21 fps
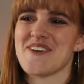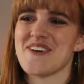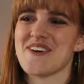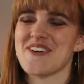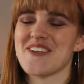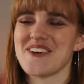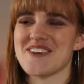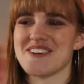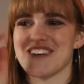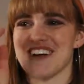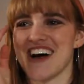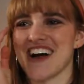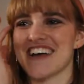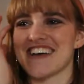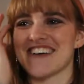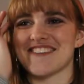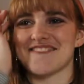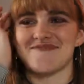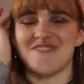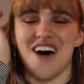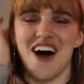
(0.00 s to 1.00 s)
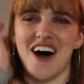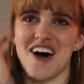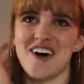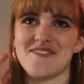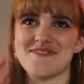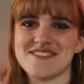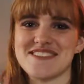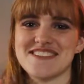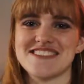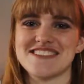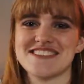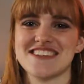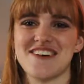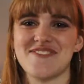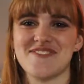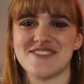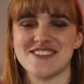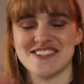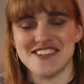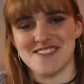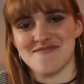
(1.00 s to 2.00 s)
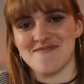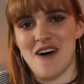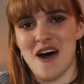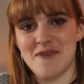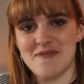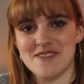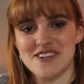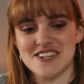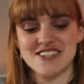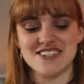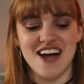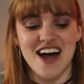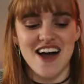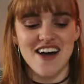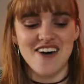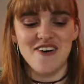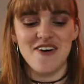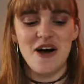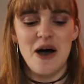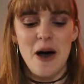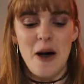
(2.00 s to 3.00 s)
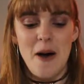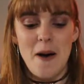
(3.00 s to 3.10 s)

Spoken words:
or like moms and stuff. It's just like a momish style.